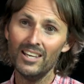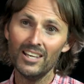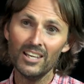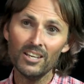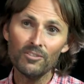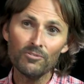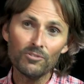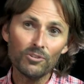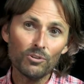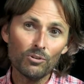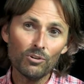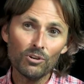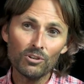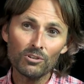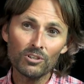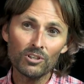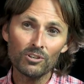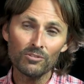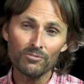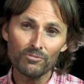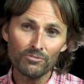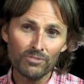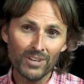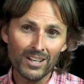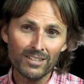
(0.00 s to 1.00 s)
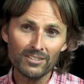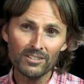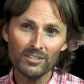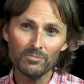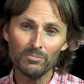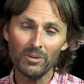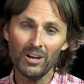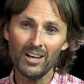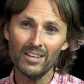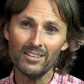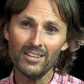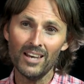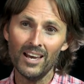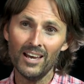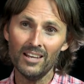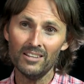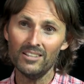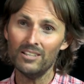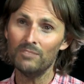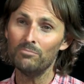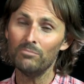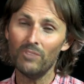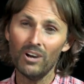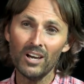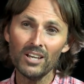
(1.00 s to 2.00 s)
If you're confronted by that,
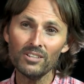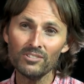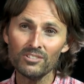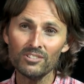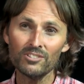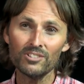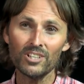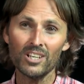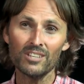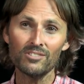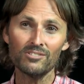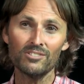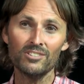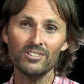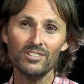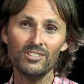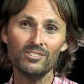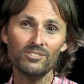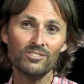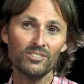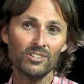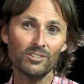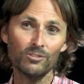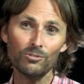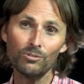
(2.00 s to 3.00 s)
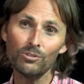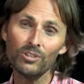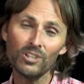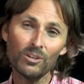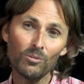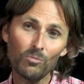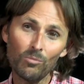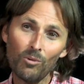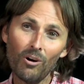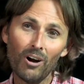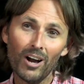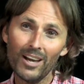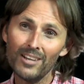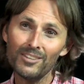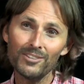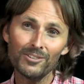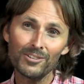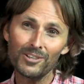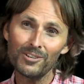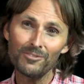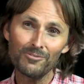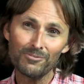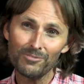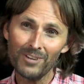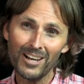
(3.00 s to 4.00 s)
then my suggestion is to look at why you're
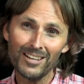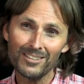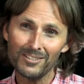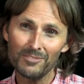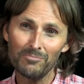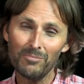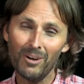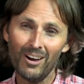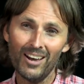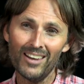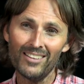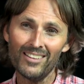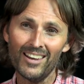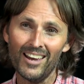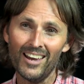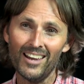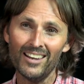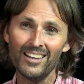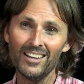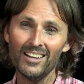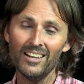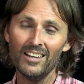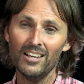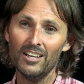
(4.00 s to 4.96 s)
confronted by that